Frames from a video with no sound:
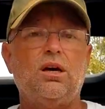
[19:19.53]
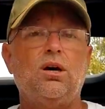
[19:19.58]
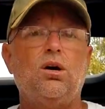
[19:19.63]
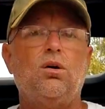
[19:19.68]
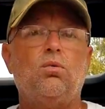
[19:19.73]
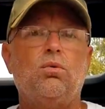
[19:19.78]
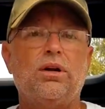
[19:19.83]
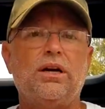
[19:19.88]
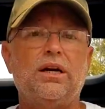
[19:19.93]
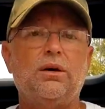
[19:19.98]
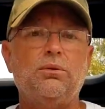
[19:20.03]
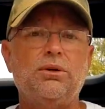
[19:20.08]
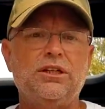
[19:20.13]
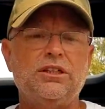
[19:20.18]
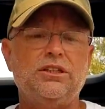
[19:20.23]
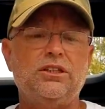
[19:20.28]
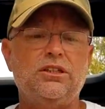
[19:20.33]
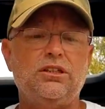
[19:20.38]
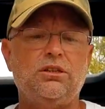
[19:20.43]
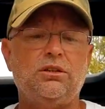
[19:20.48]
what I will
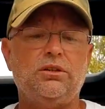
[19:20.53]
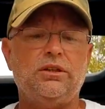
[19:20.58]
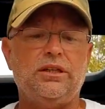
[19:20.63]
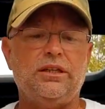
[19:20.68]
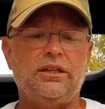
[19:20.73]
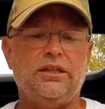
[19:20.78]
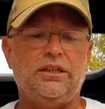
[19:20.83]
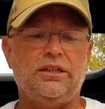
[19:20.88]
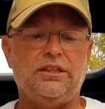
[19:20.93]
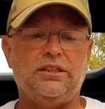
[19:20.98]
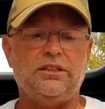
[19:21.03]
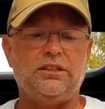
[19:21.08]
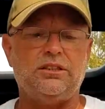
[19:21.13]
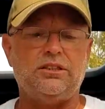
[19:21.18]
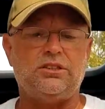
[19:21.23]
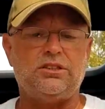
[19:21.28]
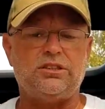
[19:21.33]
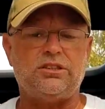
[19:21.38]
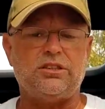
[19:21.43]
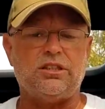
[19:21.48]
do
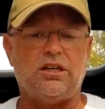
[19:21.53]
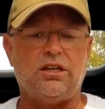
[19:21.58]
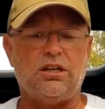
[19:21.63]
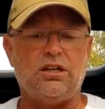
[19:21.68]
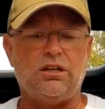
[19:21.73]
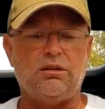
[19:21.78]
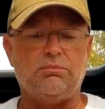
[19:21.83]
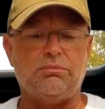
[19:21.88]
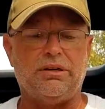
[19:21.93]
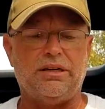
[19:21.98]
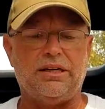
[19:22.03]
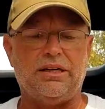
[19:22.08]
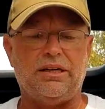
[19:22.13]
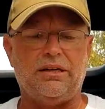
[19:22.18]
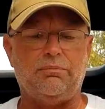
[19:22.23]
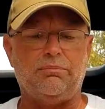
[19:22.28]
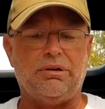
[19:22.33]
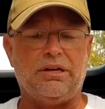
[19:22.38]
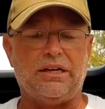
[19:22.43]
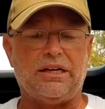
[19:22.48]
is on my
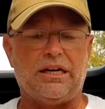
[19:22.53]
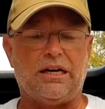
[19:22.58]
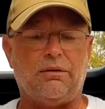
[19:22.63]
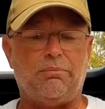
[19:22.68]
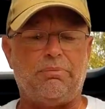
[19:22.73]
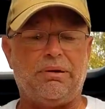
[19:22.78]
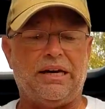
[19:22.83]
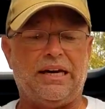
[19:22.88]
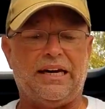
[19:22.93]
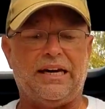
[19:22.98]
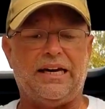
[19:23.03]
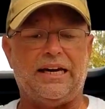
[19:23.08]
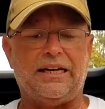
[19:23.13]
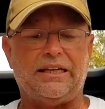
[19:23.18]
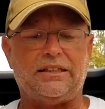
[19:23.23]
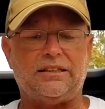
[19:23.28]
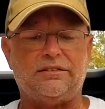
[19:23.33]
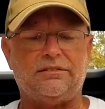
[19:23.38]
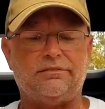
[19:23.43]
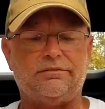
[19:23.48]
bug out
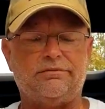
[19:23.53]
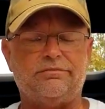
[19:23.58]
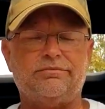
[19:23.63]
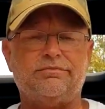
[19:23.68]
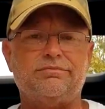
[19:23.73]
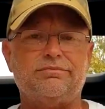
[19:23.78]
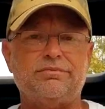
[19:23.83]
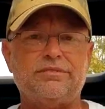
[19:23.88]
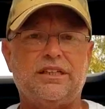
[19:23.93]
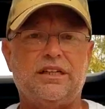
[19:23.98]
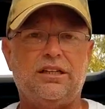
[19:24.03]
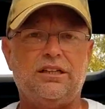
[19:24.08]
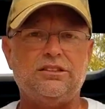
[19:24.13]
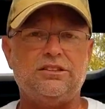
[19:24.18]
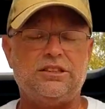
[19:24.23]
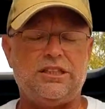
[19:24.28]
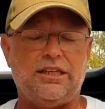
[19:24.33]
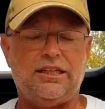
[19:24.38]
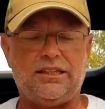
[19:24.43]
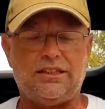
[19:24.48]
pack, I'll
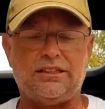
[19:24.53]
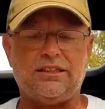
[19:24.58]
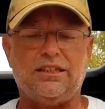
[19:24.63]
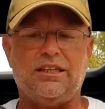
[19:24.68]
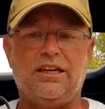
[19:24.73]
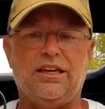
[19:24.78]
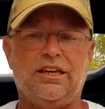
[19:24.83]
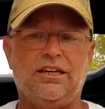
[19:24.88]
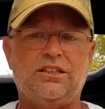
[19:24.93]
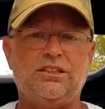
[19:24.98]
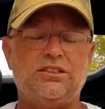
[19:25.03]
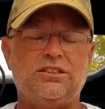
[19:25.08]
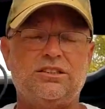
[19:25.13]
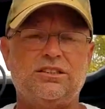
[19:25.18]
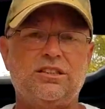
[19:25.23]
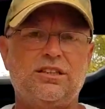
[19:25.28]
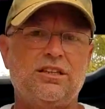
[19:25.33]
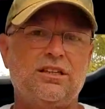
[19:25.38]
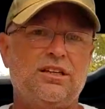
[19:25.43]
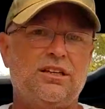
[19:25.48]
take this,
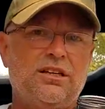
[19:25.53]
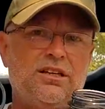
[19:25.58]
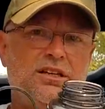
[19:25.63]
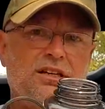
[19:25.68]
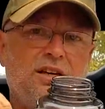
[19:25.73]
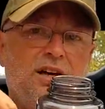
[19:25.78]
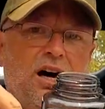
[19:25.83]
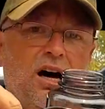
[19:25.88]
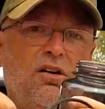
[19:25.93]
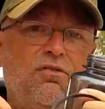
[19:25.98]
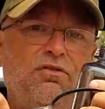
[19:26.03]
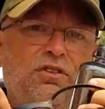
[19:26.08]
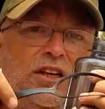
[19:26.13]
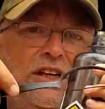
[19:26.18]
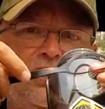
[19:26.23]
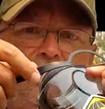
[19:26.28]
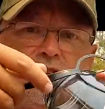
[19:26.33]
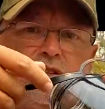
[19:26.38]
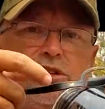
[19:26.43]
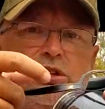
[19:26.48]
I'll feed
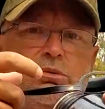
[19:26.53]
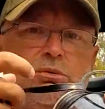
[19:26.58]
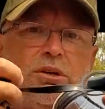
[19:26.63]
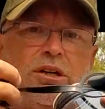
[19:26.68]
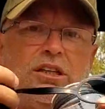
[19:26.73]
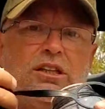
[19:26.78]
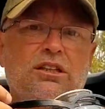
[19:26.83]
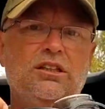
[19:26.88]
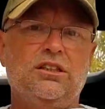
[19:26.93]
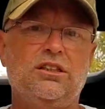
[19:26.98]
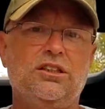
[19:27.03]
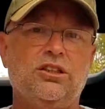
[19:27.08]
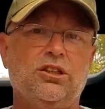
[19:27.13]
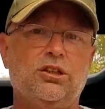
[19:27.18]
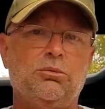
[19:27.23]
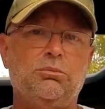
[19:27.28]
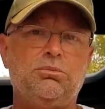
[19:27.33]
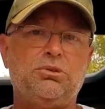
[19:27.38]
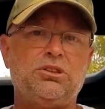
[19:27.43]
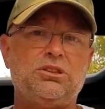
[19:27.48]
it through one of the
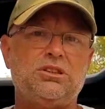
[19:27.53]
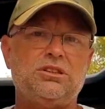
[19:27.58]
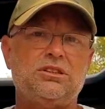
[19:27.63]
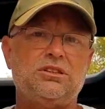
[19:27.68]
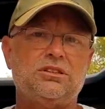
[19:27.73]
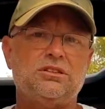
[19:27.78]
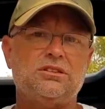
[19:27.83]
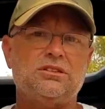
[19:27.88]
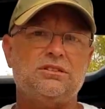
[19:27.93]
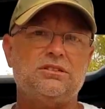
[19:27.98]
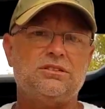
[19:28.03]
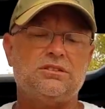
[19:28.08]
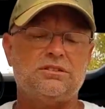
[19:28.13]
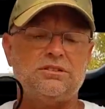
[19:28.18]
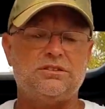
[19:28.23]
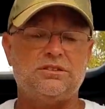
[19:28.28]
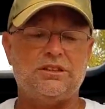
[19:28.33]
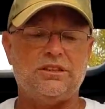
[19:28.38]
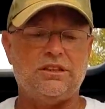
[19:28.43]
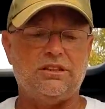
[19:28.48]
loops,
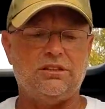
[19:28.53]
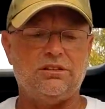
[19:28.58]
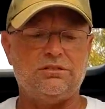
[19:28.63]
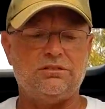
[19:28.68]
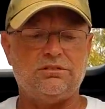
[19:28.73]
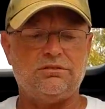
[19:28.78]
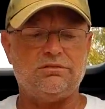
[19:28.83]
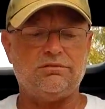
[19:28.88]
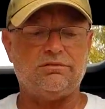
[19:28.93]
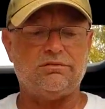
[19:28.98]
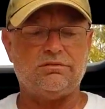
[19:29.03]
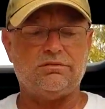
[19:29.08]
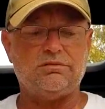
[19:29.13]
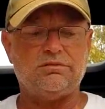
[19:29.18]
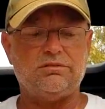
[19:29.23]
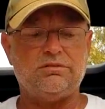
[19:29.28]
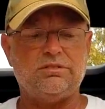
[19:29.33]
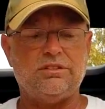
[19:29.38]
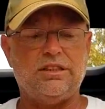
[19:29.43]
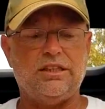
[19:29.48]
you know,
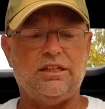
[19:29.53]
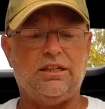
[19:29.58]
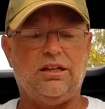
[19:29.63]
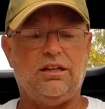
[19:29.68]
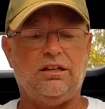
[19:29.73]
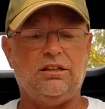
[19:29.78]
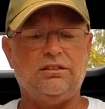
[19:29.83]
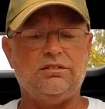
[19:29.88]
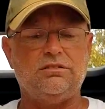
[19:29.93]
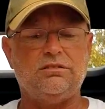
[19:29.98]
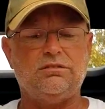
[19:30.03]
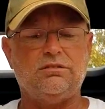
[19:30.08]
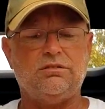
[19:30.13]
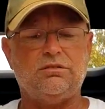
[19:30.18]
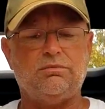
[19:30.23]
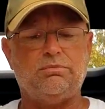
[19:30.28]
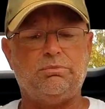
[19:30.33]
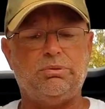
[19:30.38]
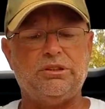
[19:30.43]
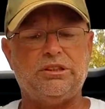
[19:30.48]
and then I'll
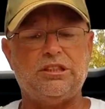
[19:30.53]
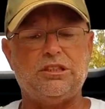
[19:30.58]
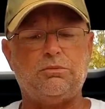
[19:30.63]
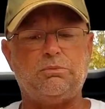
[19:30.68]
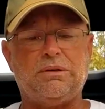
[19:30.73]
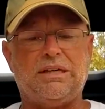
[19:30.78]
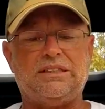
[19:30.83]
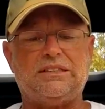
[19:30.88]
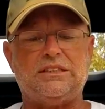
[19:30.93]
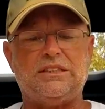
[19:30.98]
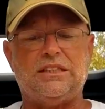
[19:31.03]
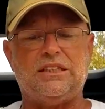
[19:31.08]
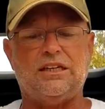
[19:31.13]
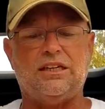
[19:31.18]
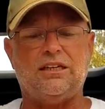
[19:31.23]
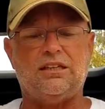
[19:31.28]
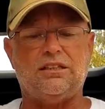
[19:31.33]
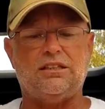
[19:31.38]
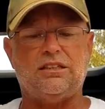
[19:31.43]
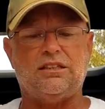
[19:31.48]
put this back
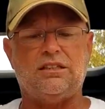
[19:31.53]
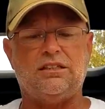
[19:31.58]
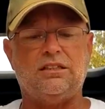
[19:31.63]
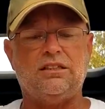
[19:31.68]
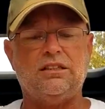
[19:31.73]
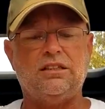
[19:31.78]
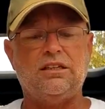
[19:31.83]
together